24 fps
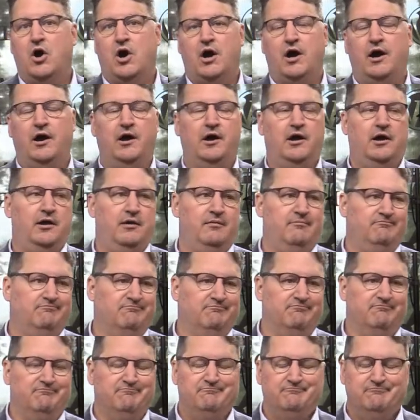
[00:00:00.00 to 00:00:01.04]

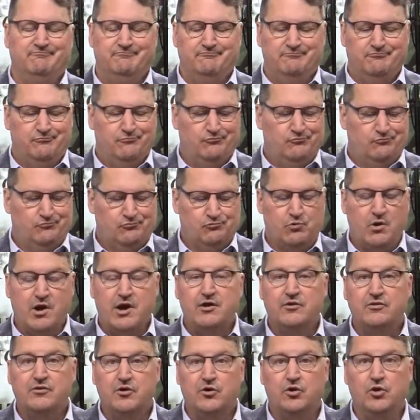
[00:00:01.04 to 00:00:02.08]

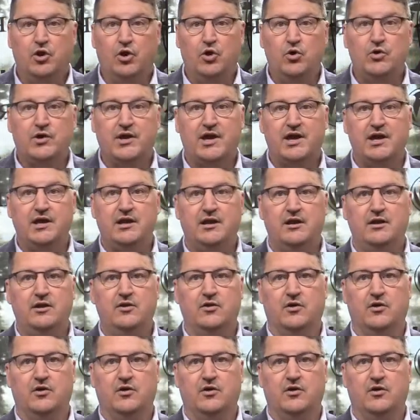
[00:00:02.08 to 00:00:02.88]
where they're located.